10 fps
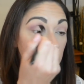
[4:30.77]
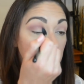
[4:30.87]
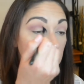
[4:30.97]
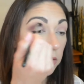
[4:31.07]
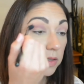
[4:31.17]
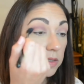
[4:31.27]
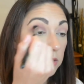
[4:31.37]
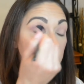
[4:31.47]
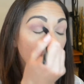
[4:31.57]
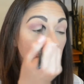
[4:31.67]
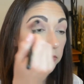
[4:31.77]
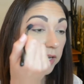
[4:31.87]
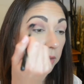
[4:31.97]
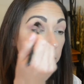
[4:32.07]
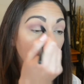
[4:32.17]
So this is more of
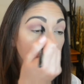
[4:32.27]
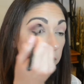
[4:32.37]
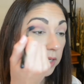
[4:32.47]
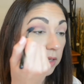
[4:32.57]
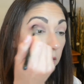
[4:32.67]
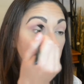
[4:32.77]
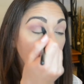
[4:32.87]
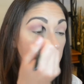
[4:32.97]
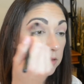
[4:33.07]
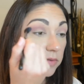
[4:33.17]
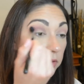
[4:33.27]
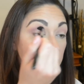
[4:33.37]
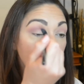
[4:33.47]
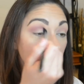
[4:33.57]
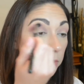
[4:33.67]
like a purpley look as of
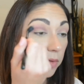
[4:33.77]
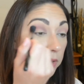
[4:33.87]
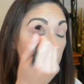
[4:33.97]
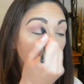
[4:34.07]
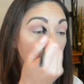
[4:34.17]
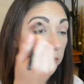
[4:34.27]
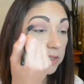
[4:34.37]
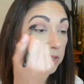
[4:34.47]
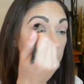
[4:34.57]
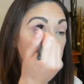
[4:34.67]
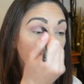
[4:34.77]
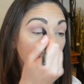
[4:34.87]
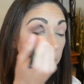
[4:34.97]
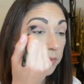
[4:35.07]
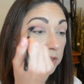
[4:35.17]
right now, but we are going to deepen that
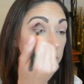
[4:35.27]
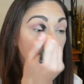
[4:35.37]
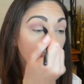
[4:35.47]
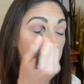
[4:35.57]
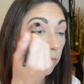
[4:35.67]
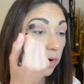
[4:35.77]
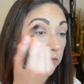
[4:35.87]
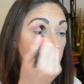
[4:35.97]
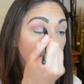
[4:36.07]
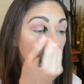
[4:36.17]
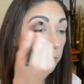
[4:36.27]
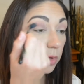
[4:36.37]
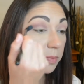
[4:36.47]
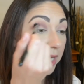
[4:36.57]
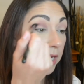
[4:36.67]
up and do it more of a
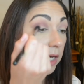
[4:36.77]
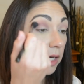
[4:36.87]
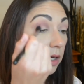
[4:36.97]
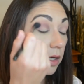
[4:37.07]
purple pink.